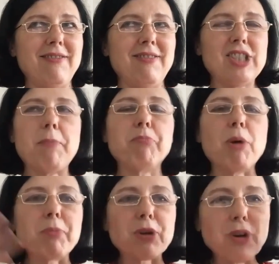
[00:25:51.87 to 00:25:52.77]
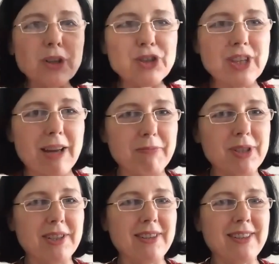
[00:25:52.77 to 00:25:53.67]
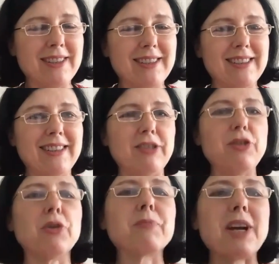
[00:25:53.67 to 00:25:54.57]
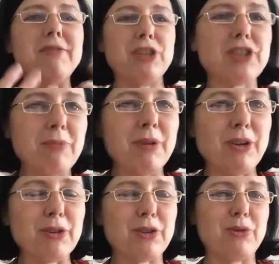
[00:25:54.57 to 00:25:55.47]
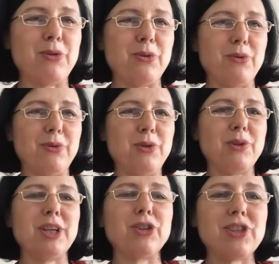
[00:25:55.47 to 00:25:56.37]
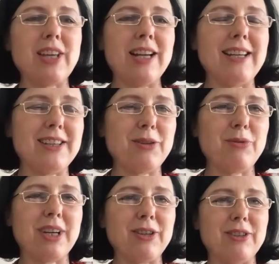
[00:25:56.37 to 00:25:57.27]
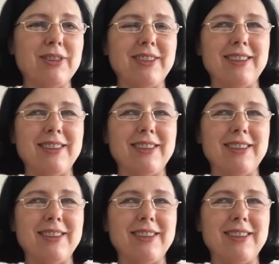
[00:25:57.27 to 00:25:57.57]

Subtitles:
There's a proper concept that your privacy belongs to you. You cannot sell it. You cannot